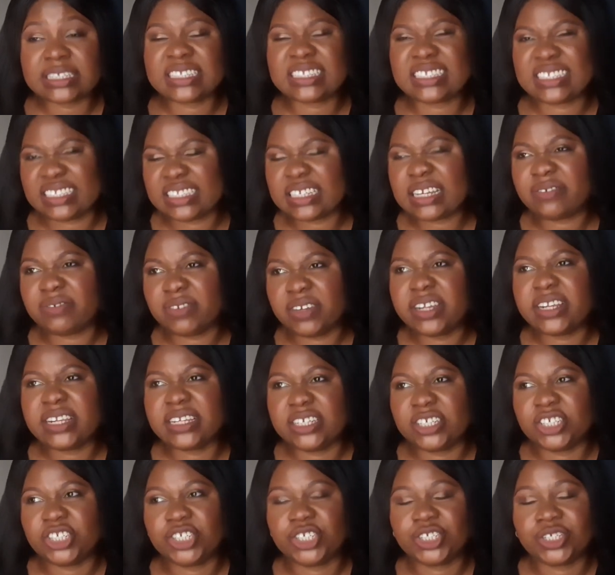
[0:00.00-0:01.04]
It's
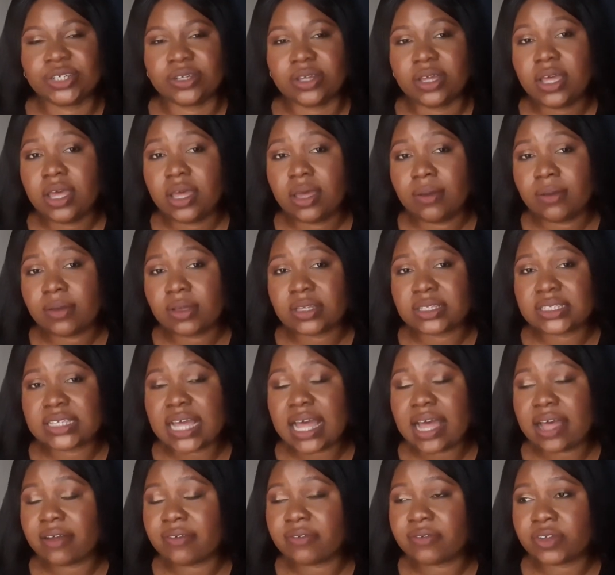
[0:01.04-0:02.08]
definitely a she, because I
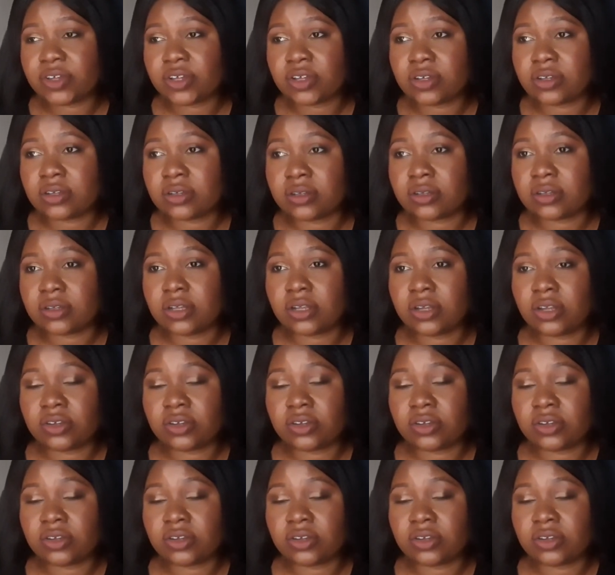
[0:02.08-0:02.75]
have a